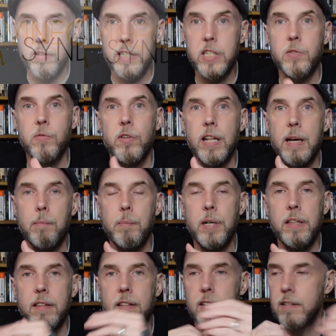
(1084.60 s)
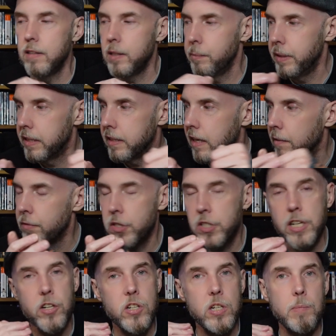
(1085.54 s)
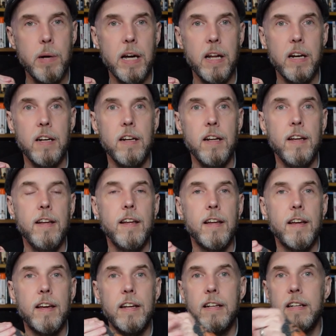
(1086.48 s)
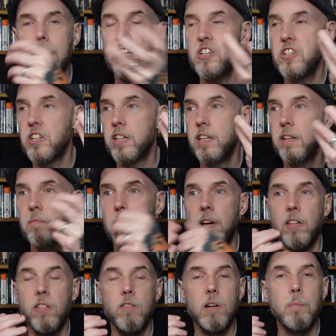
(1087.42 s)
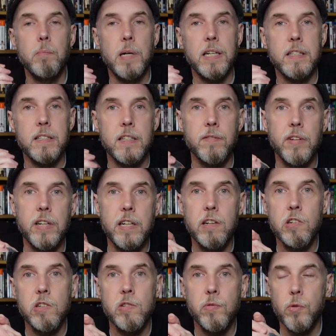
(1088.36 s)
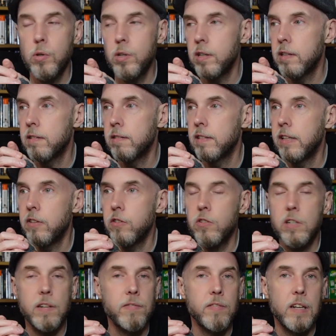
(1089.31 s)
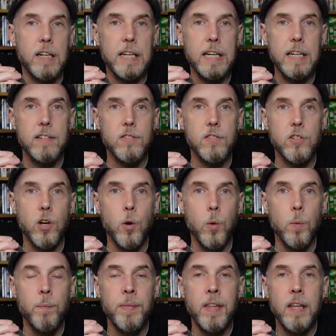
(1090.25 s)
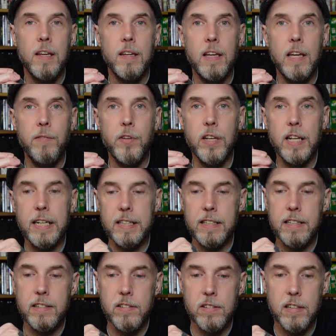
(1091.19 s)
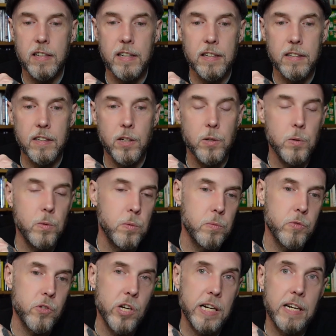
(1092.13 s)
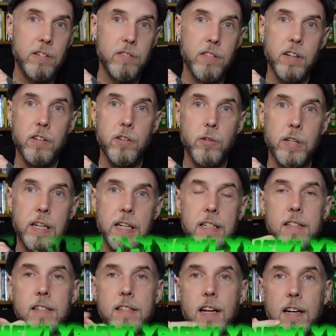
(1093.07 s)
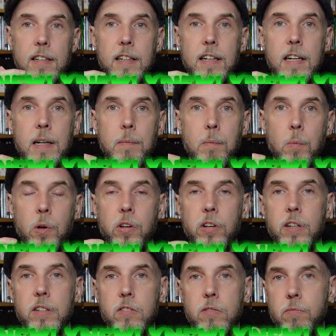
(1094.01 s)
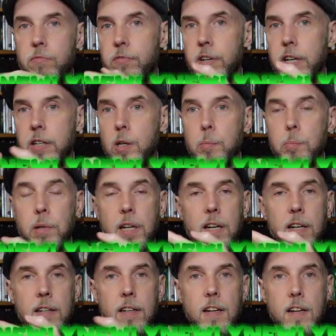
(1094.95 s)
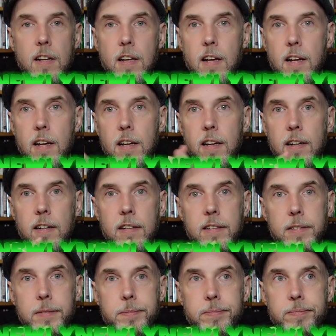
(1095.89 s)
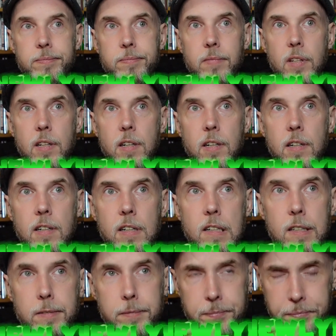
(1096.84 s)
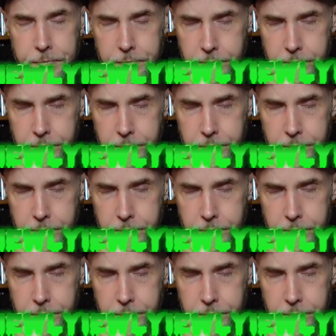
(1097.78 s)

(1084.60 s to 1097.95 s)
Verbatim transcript: released for that month, a little bit of conversation about it, and occasionally other unboxing videos for other stuff that I get. So, if you like this, uh, go check out the newly deads dot com, where you can find our blog, uh, our